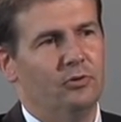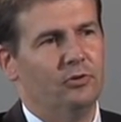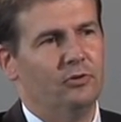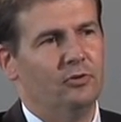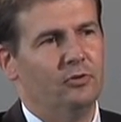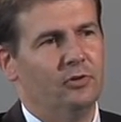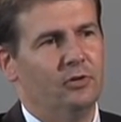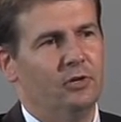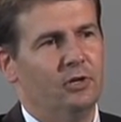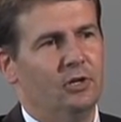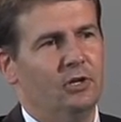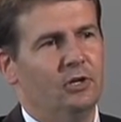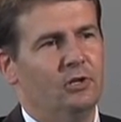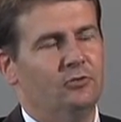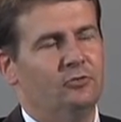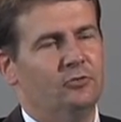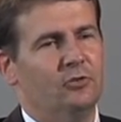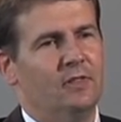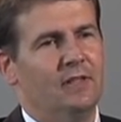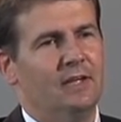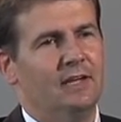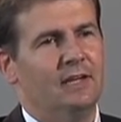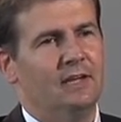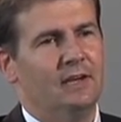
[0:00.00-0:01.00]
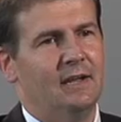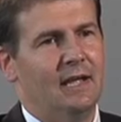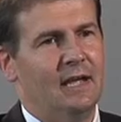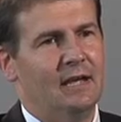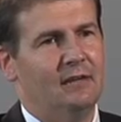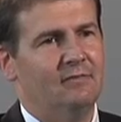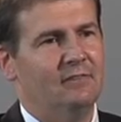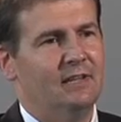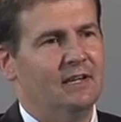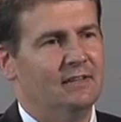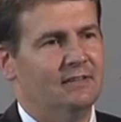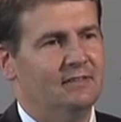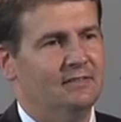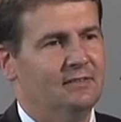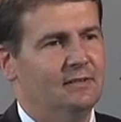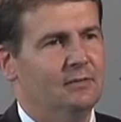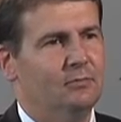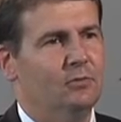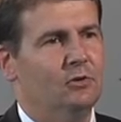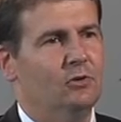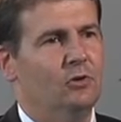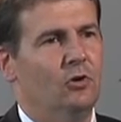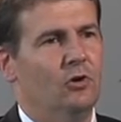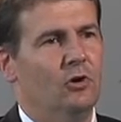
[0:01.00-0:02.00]
So they can have that SIM card
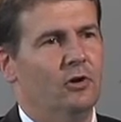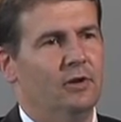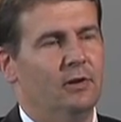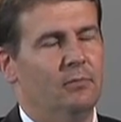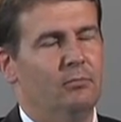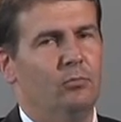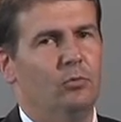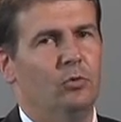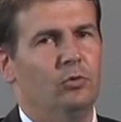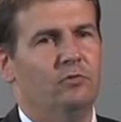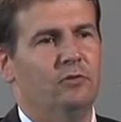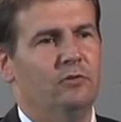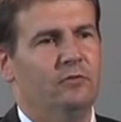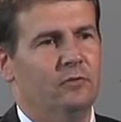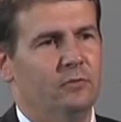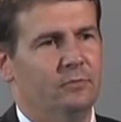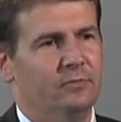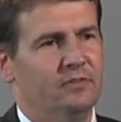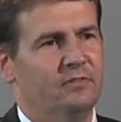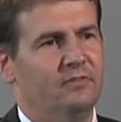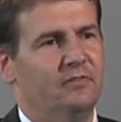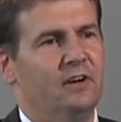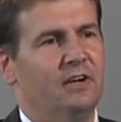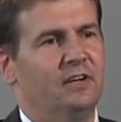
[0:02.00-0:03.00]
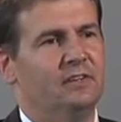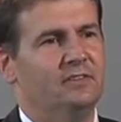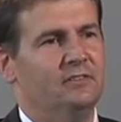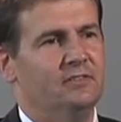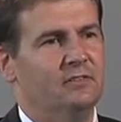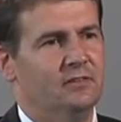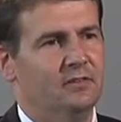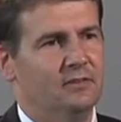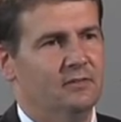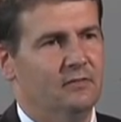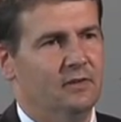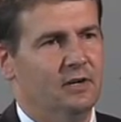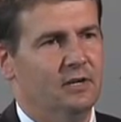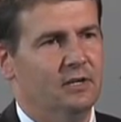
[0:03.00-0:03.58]
and move it from device to device.